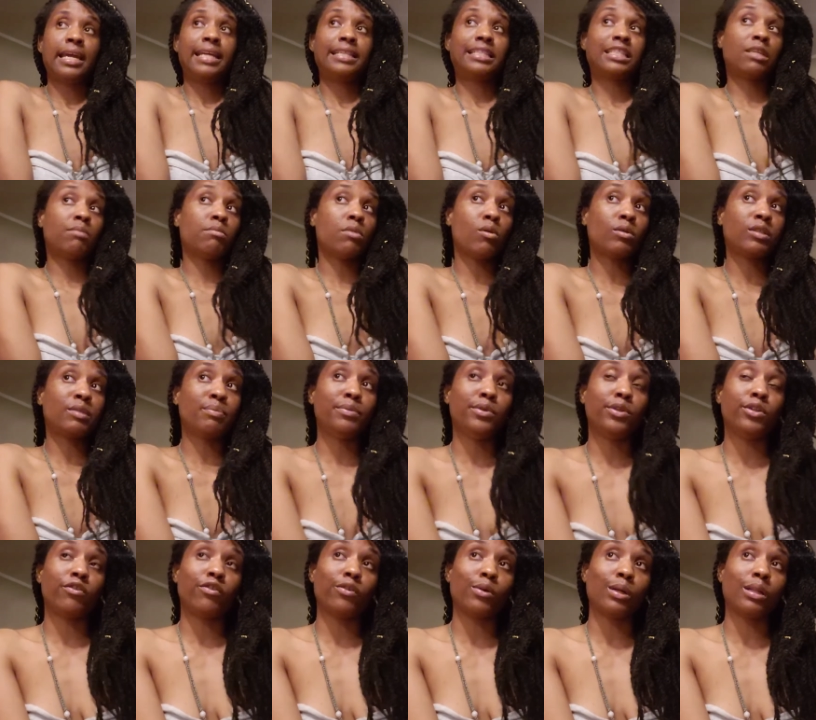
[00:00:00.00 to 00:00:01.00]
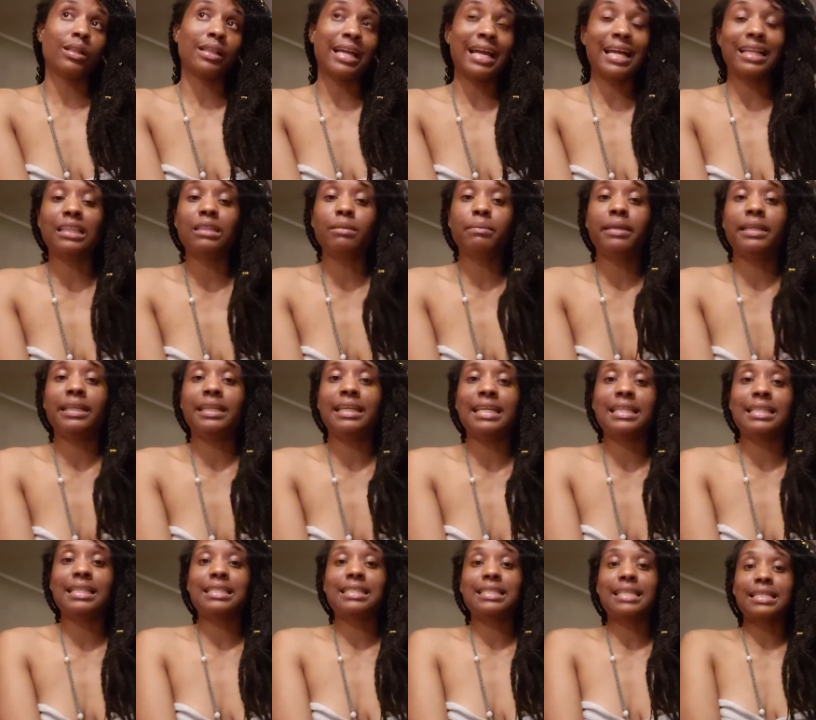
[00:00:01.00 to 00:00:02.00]
it's the most mutable element
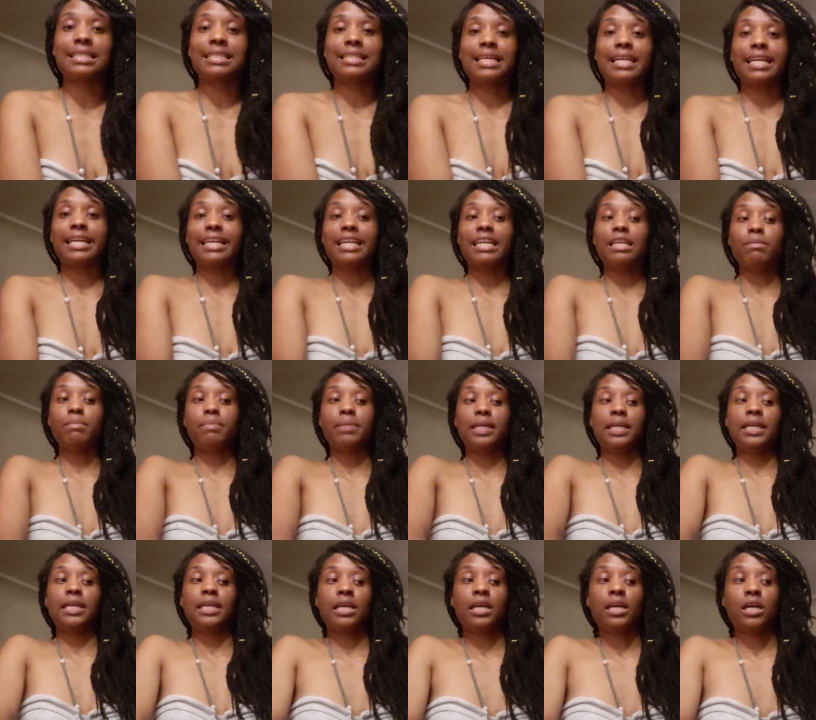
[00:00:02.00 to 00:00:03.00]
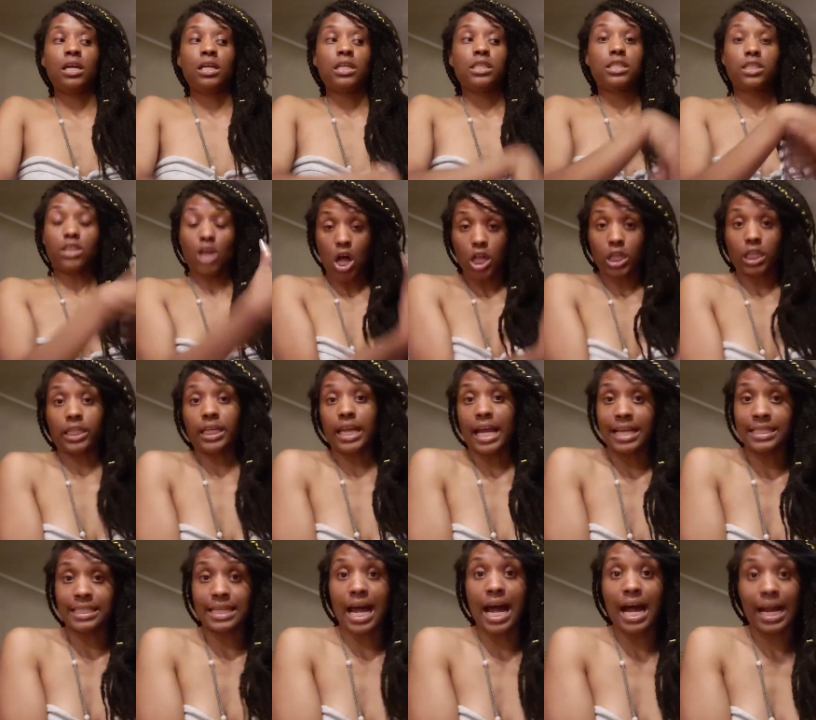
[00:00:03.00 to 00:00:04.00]
in the sense that it can be solid
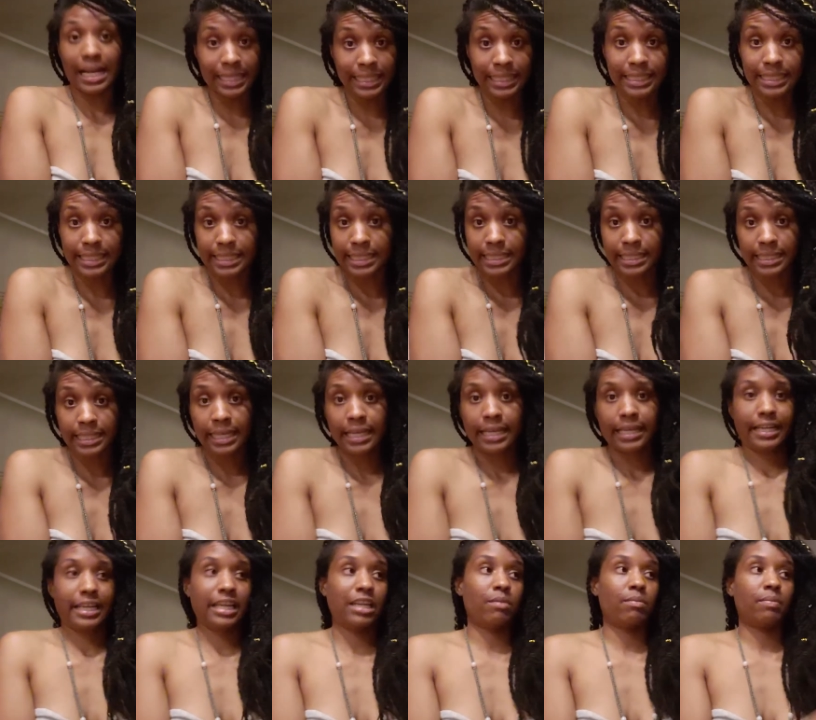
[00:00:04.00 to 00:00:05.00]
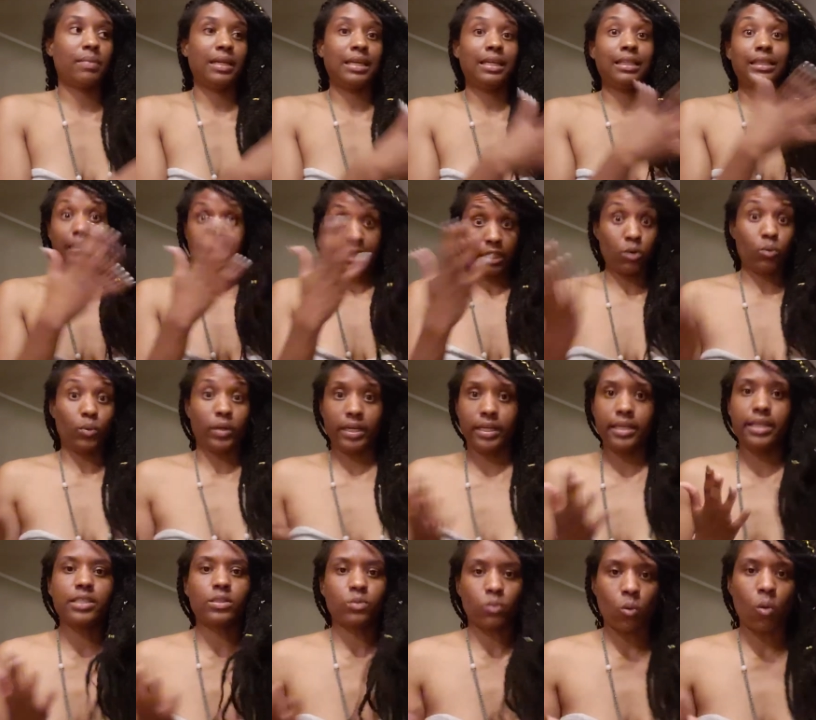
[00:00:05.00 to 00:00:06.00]
as ice, can be
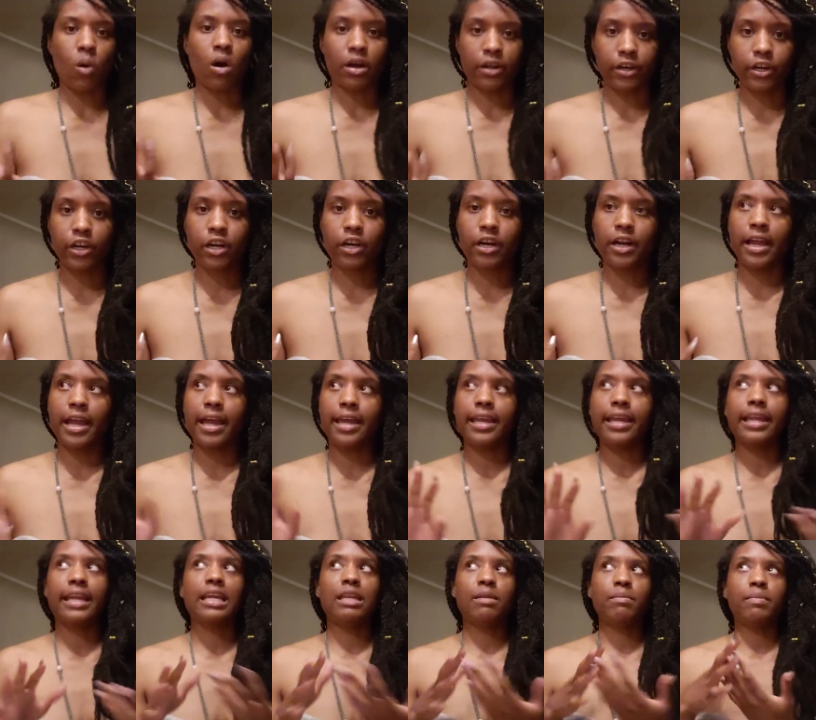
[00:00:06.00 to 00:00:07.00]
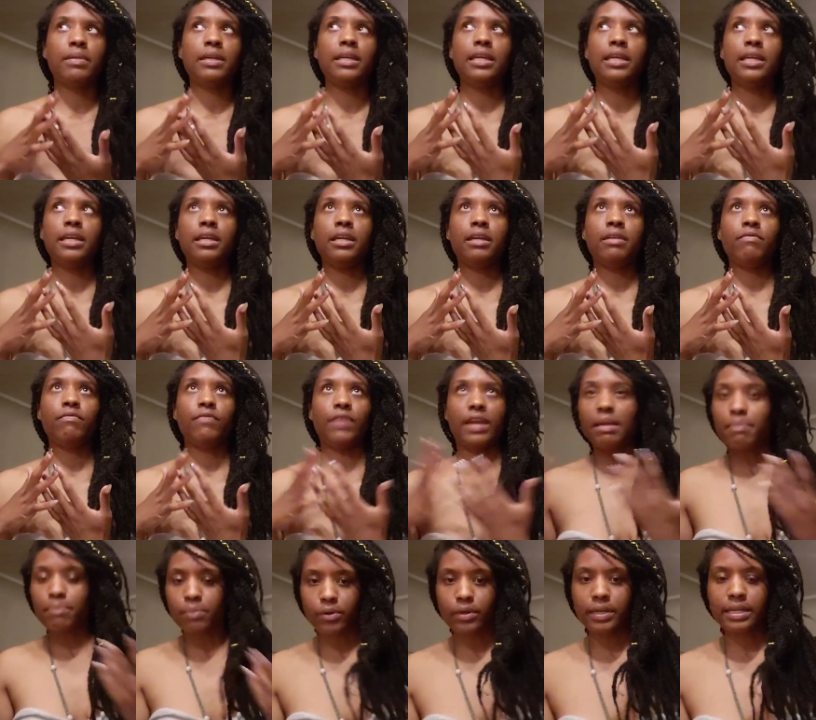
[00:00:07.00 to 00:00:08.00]
liquid as water, and it can be
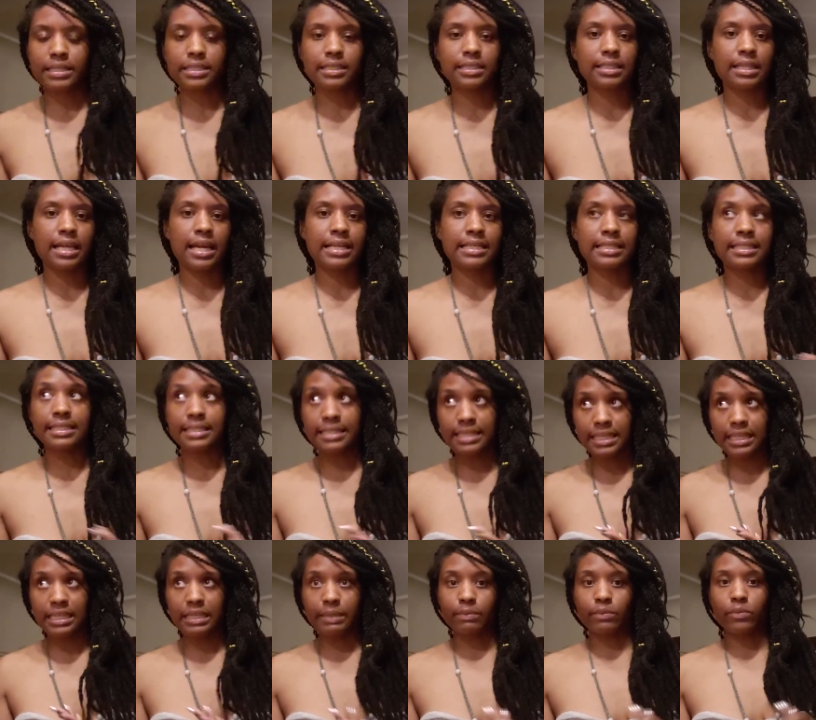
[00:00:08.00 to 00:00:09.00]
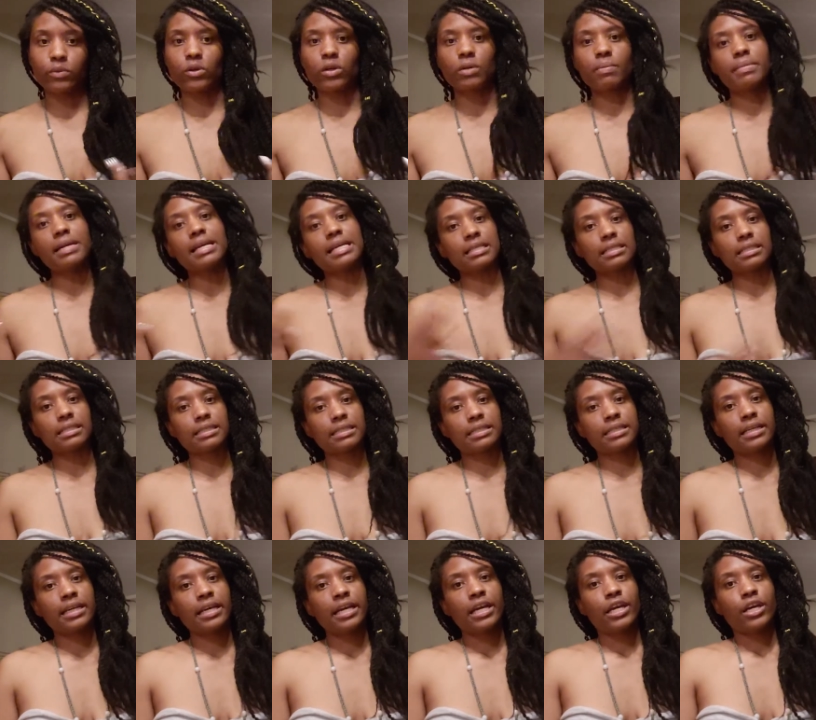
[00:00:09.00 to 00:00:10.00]
vaporous like steam or mist.
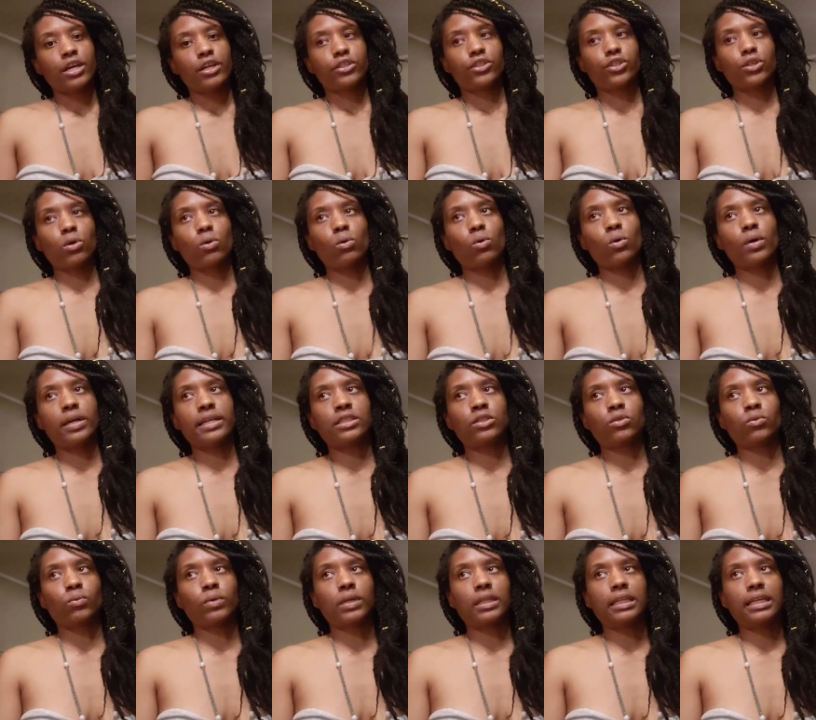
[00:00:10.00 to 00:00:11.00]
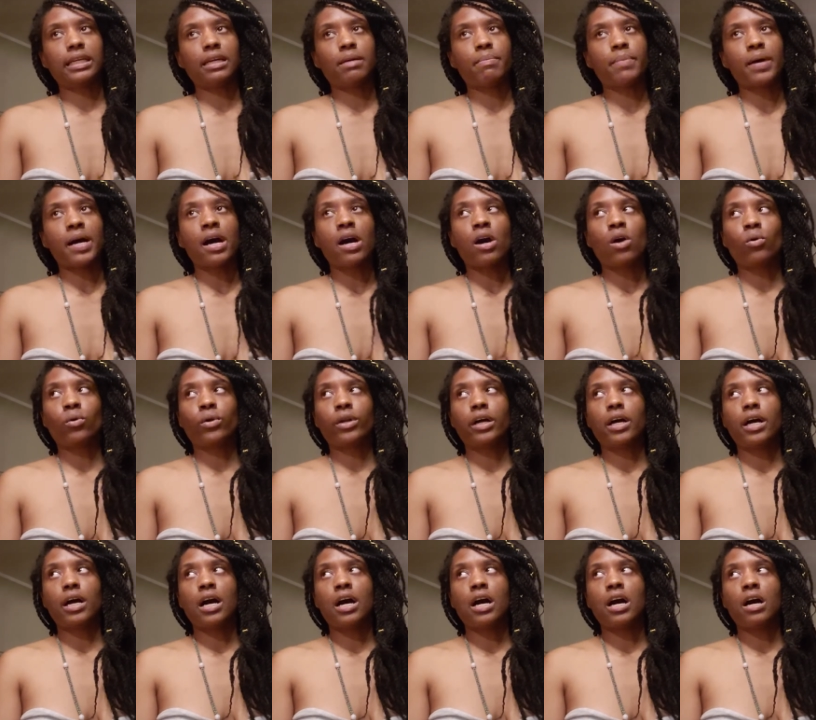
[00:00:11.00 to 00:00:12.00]
So it's really about
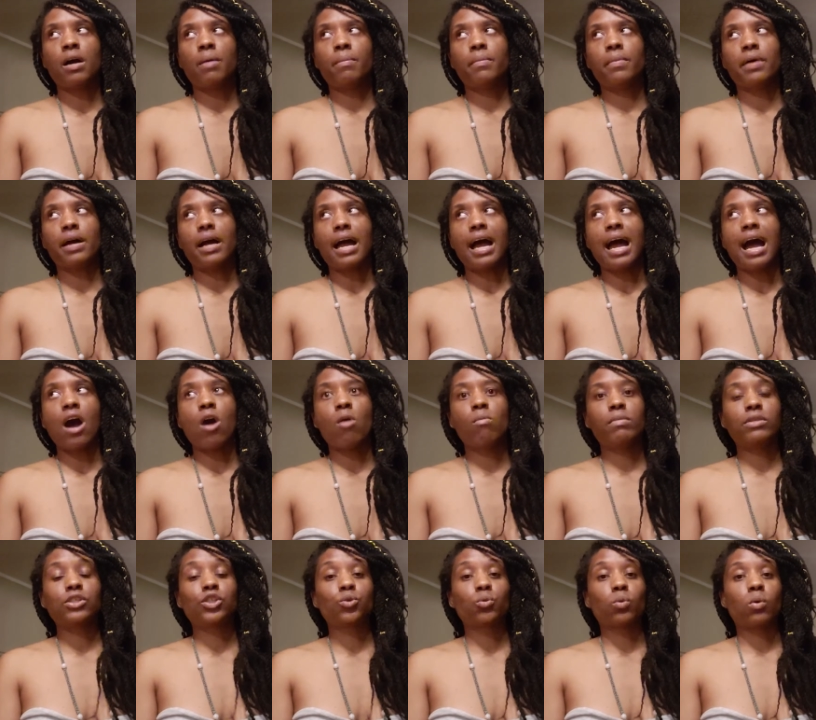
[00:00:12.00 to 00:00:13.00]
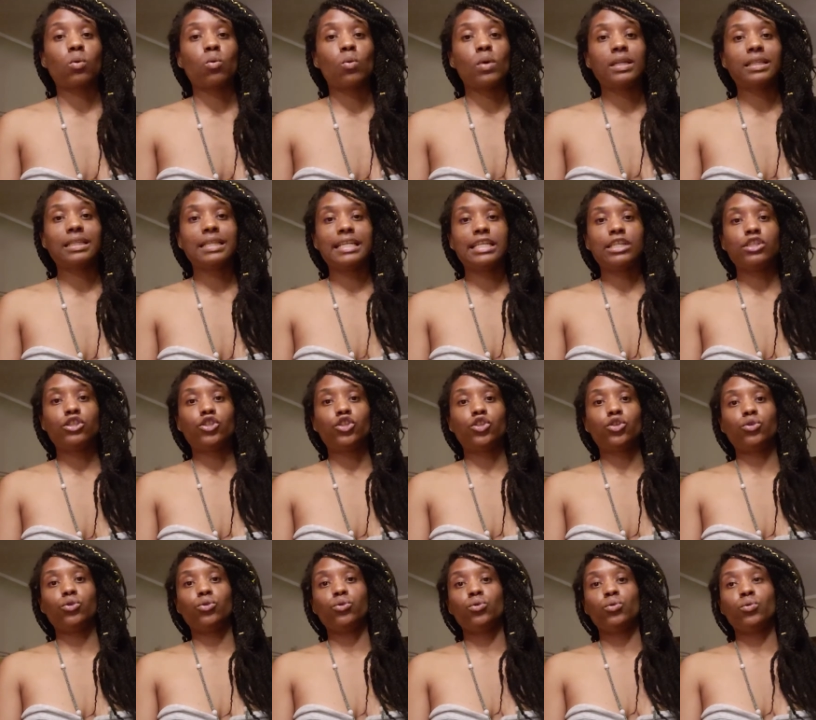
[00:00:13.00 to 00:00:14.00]
how much we're willing
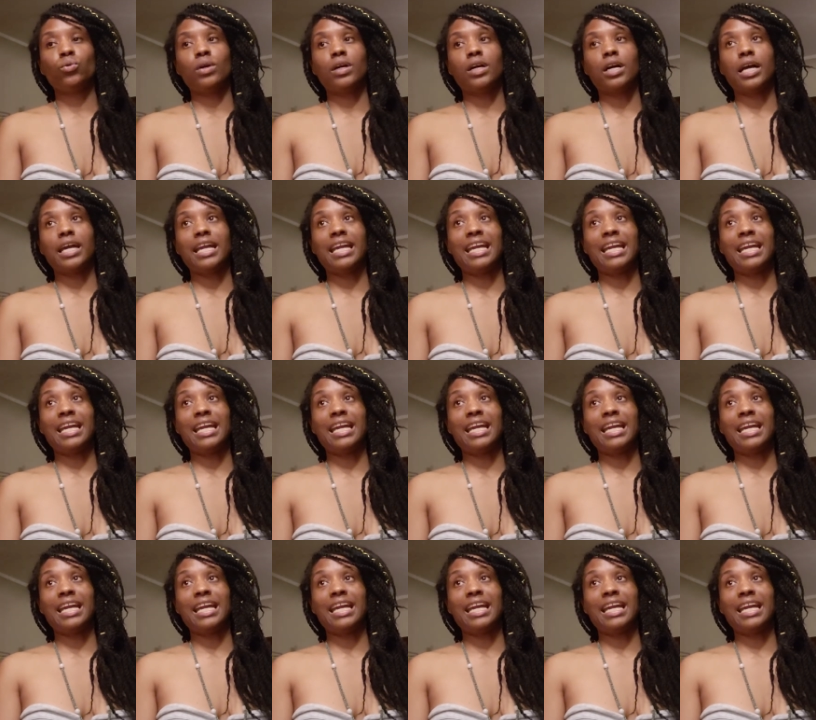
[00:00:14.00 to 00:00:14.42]
to